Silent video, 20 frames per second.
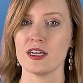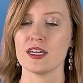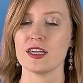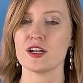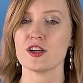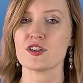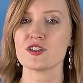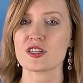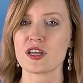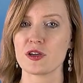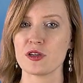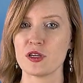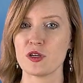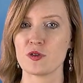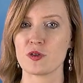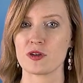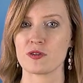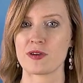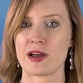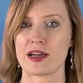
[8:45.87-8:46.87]
Here's how
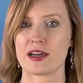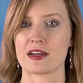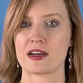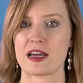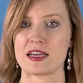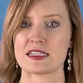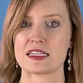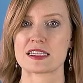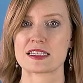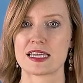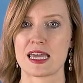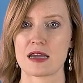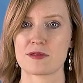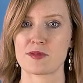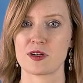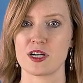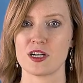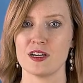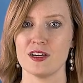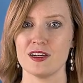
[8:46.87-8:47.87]
you can recognize a
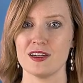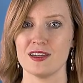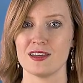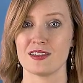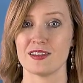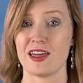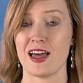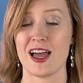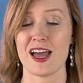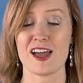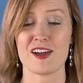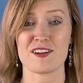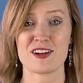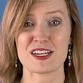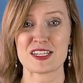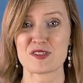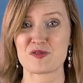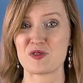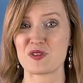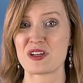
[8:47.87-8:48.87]
scammer. The
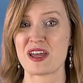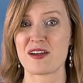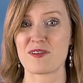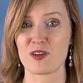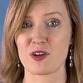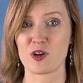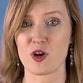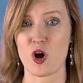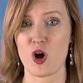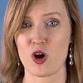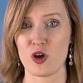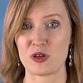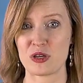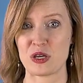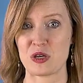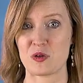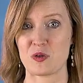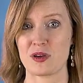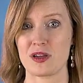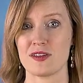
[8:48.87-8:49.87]
IRS will never call
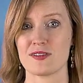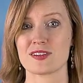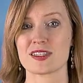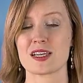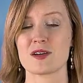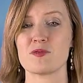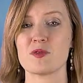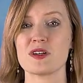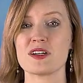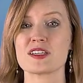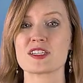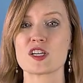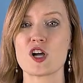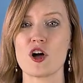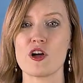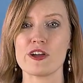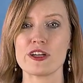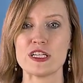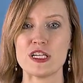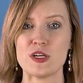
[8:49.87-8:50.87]
you. If someone is
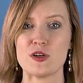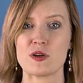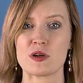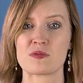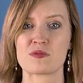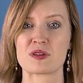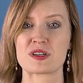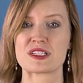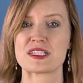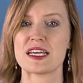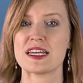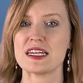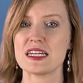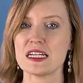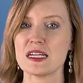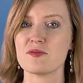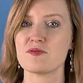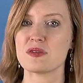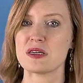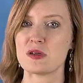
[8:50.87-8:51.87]
calling you and
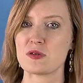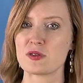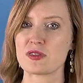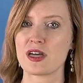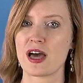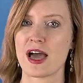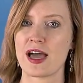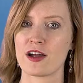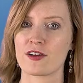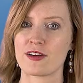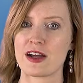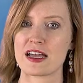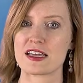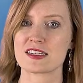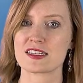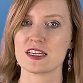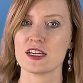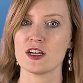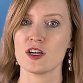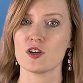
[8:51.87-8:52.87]
pretending to be with the
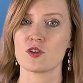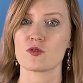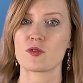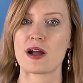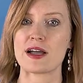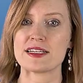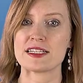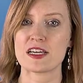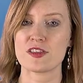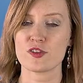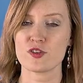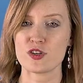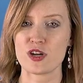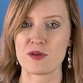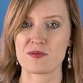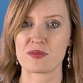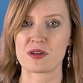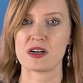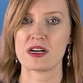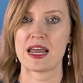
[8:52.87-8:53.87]
IRS, write down their
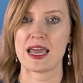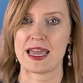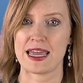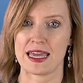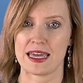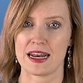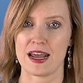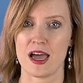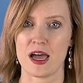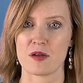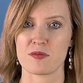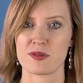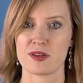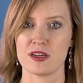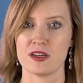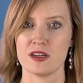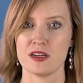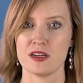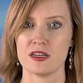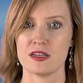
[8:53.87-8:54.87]
number and hang it up.
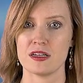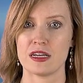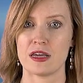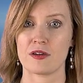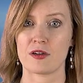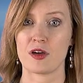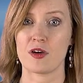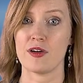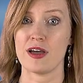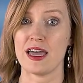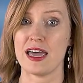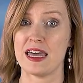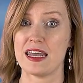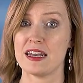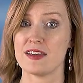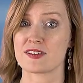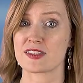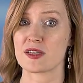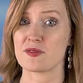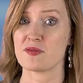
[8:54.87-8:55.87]
Now go ahead,
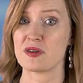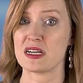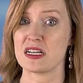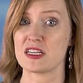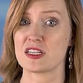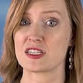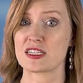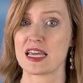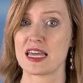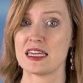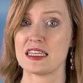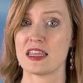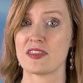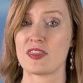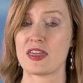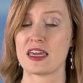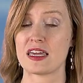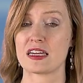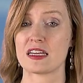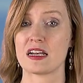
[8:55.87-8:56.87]
if somebody is saying
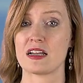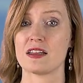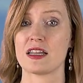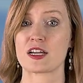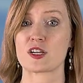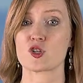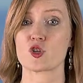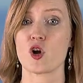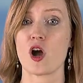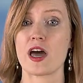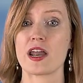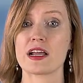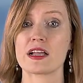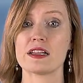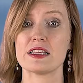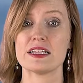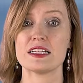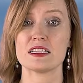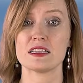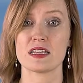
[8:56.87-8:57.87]
that they can
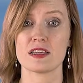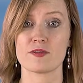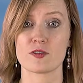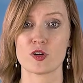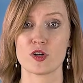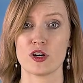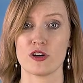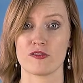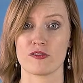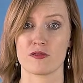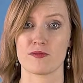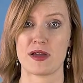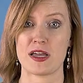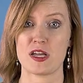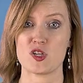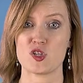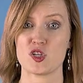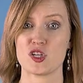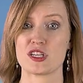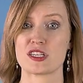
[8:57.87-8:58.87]
electronically deliver your
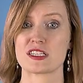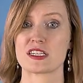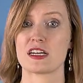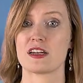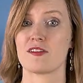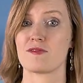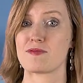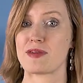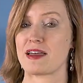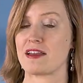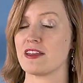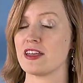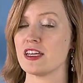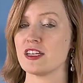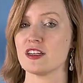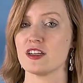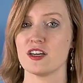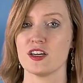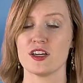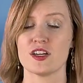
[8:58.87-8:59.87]
information instead of mail
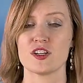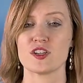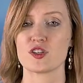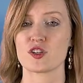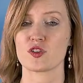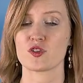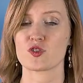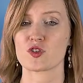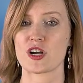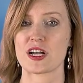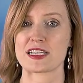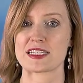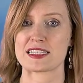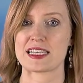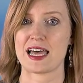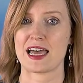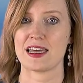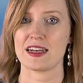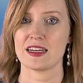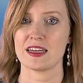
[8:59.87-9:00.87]
it, don't trust
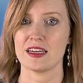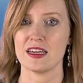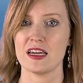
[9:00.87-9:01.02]
that.